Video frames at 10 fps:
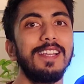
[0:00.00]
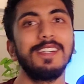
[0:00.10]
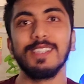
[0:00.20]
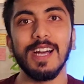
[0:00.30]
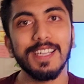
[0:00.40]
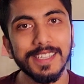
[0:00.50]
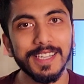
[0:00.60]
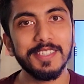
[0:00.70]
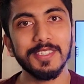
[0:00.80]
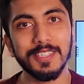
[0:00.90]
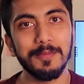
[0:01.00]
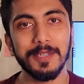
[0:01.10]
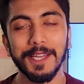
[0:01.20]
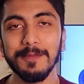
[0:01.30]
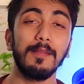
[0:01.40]
year architecture
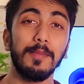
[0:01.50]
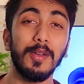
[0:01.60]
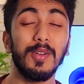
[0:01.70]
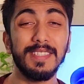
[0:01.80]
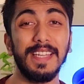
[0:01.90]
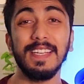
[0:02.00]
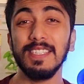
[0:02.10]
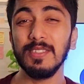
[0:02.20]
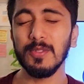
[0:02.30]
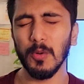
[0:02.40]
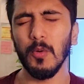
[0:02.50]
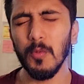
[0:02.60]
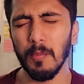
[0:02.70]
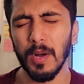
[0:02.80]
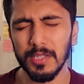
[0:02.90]
sometimes because there is
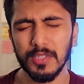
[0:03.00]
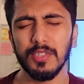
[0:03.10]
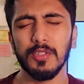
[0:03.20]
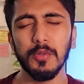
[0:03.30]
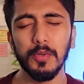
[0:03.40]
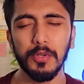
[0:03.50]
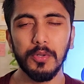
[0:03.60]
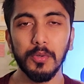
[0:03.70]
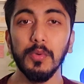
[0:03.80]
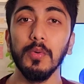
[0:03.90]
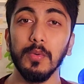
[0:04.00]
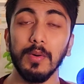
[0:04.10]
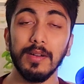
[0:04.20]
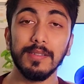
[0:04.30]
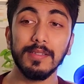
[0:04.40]
so much to do